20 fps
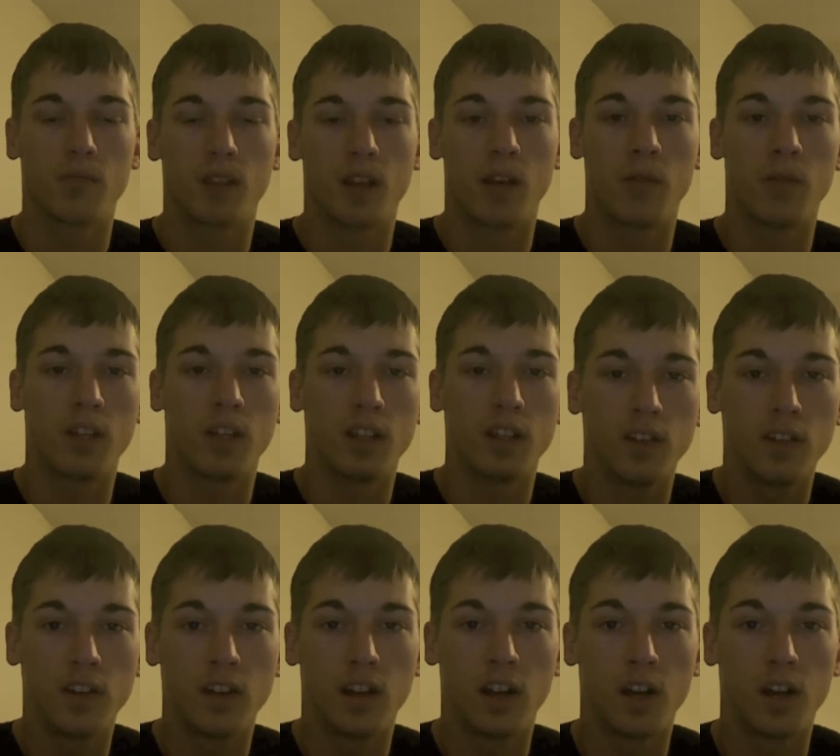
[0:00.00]
And when he
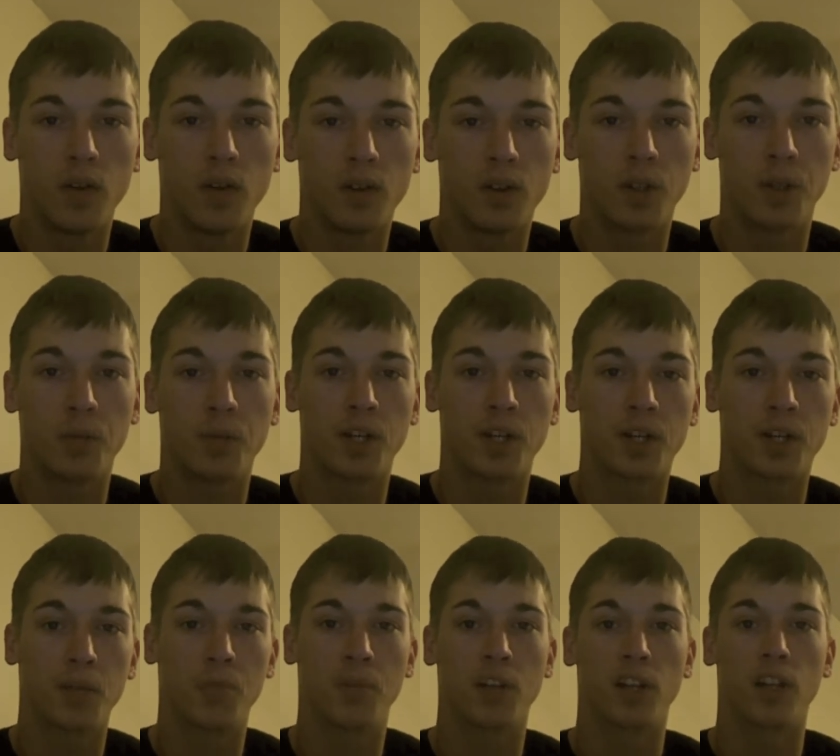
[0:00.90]
lived in Iowa, he picked
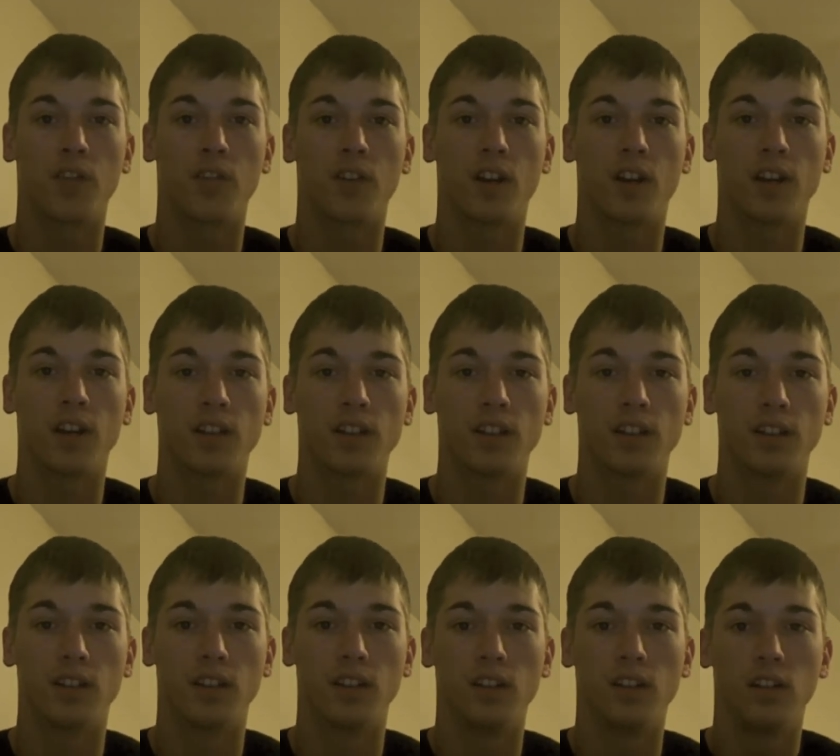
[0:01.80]
up playing the
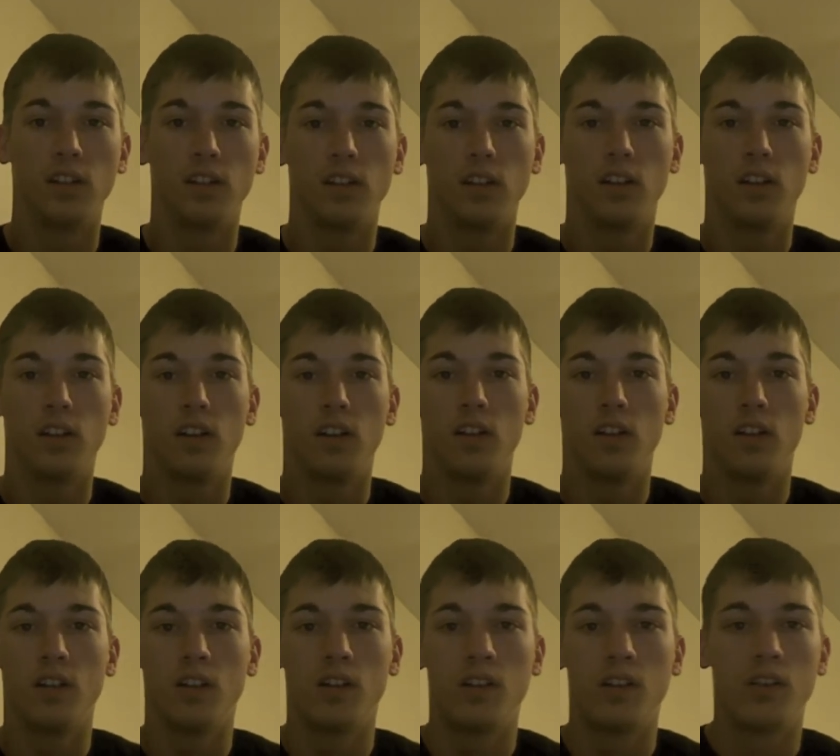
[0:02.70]
violin.
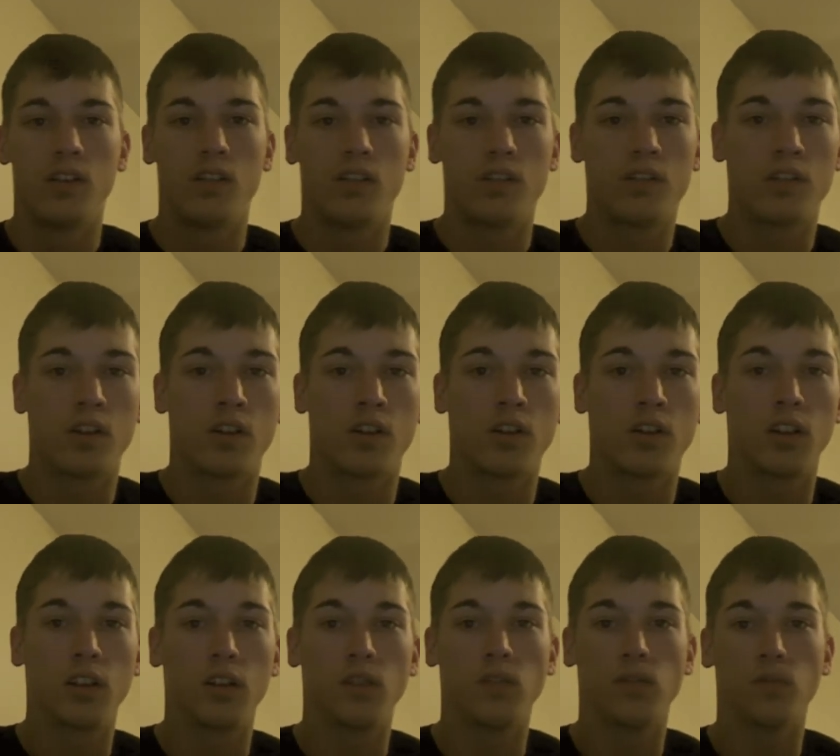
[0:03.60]

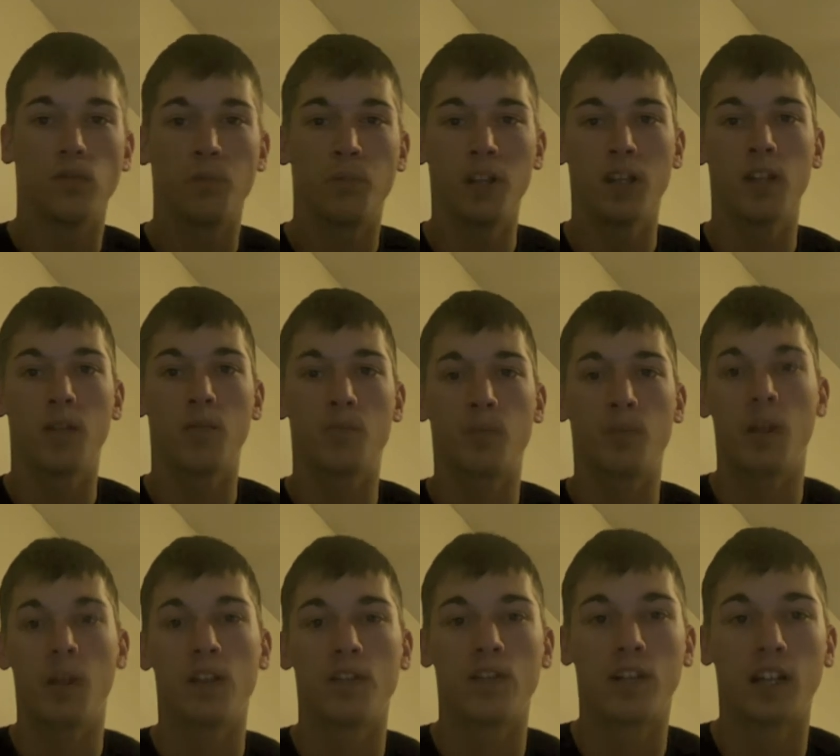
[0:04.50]
Tony picked up
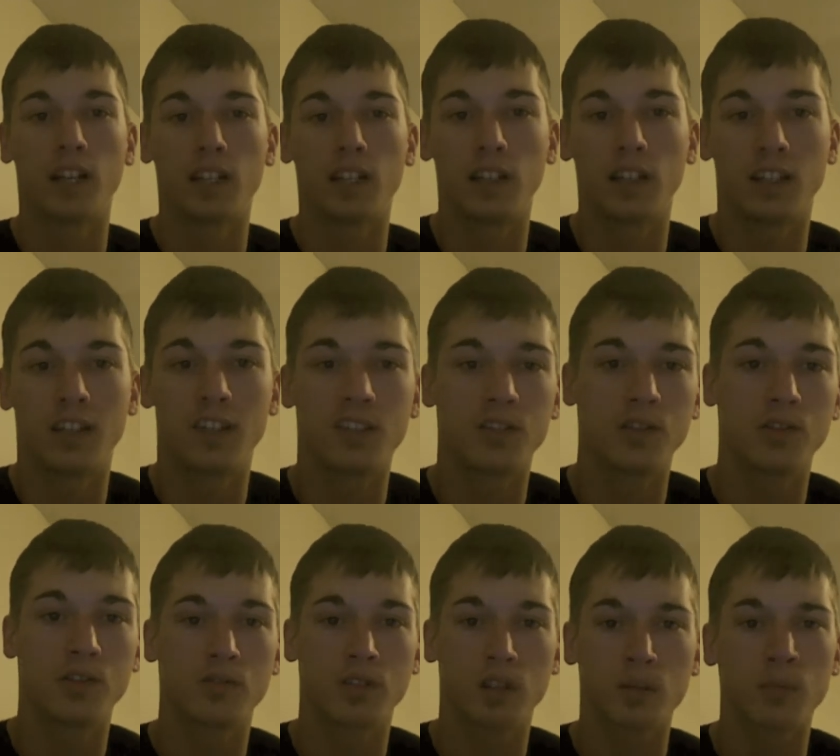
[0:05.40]
playing the violin because it was
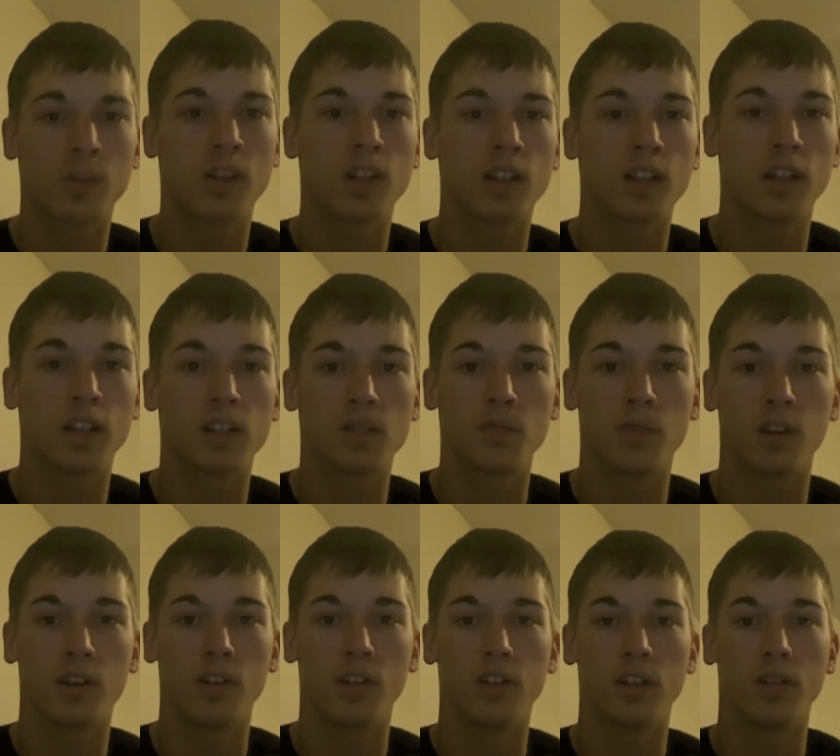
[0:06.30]
something his
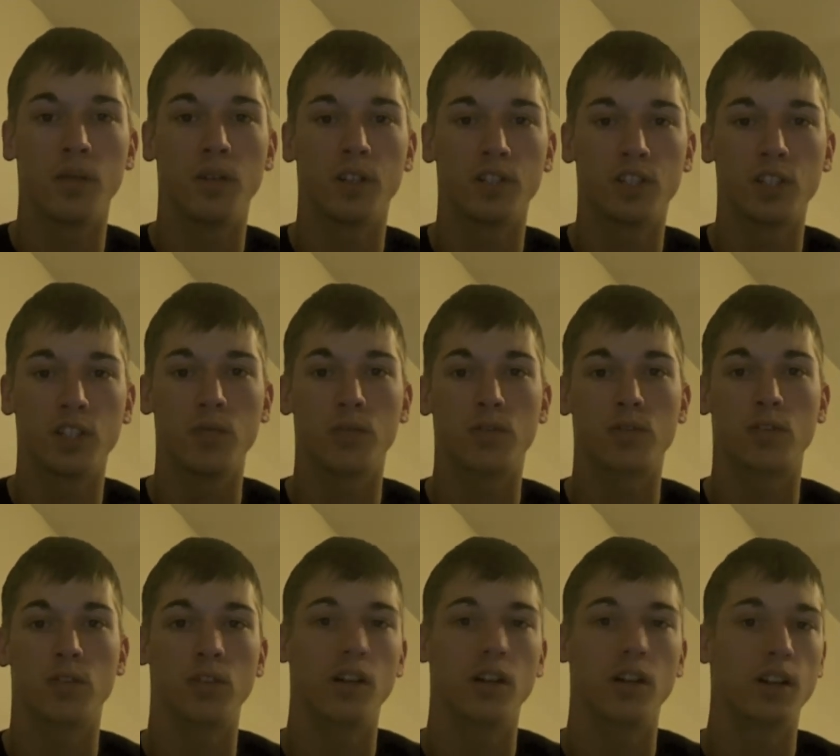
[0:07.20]
mother did when she was
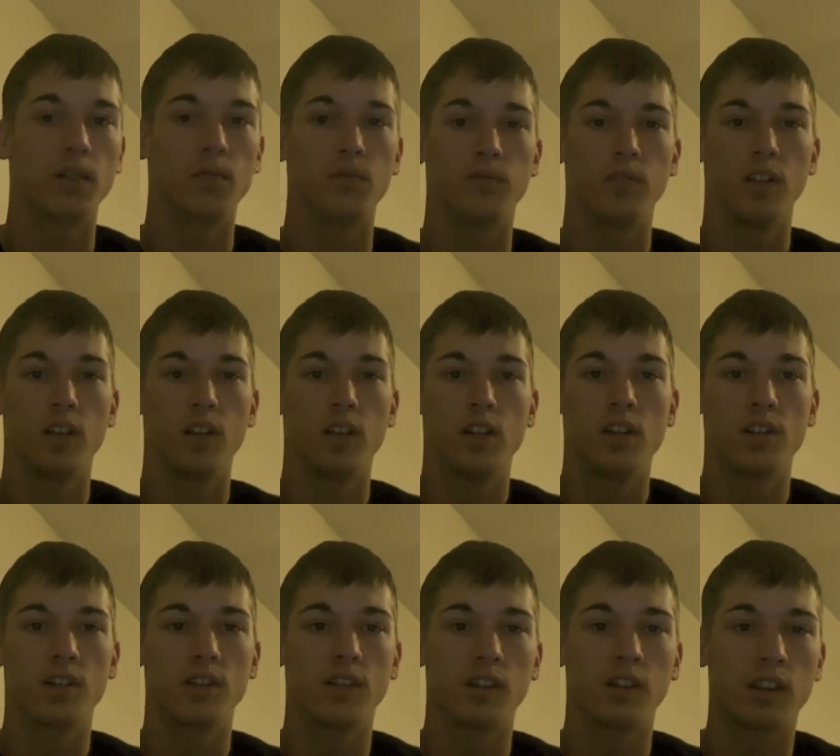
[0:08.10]
growing up.
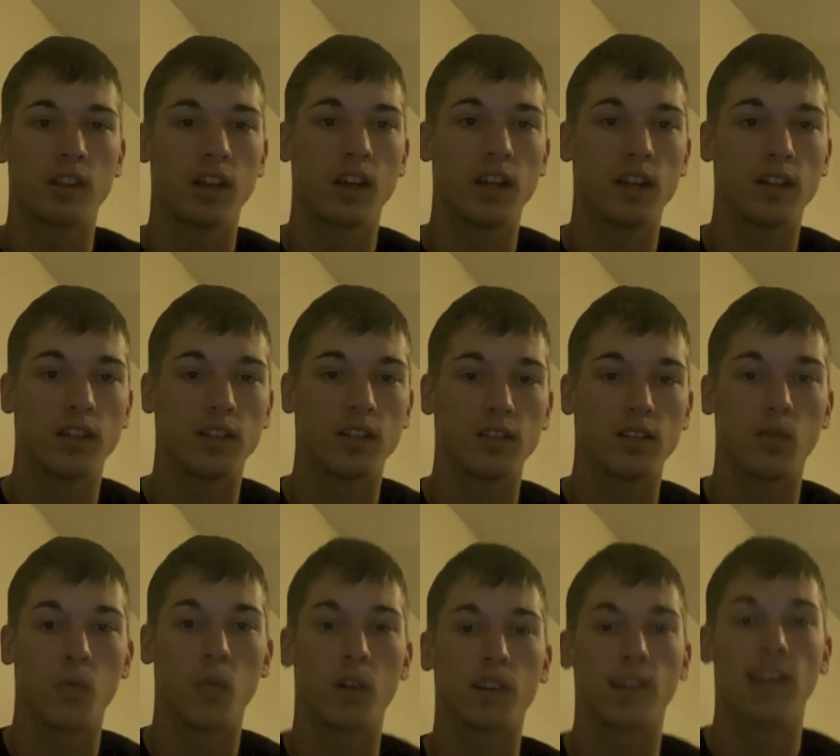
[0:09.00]
So he thought,
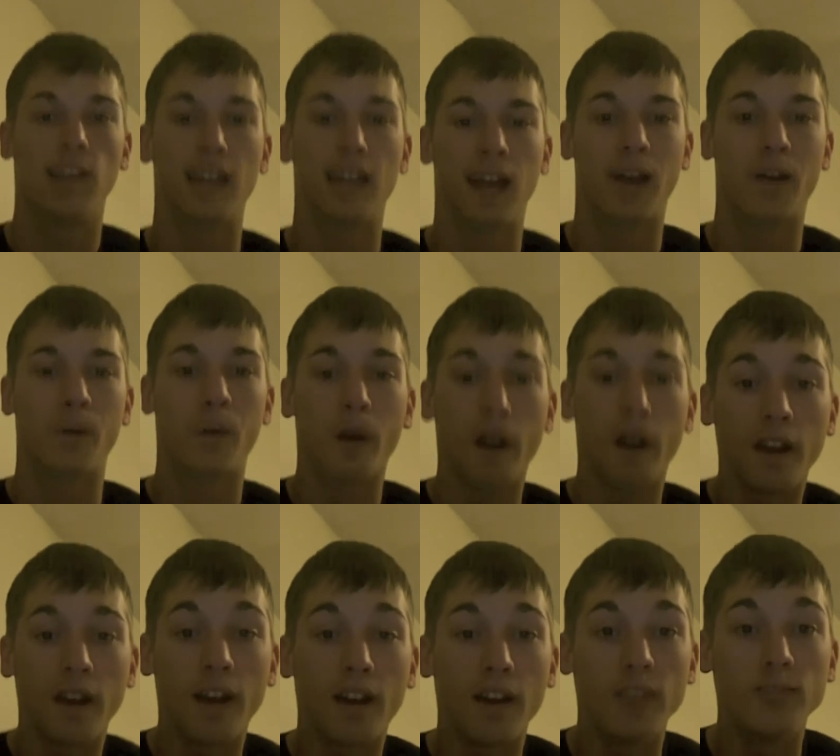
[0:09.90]
what the heck, why
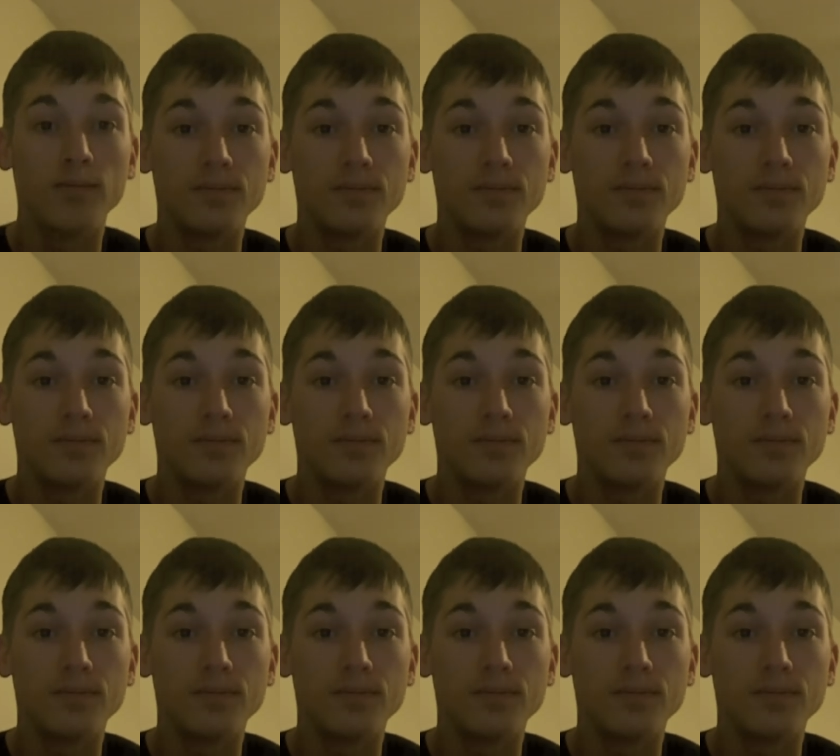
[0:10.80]
not?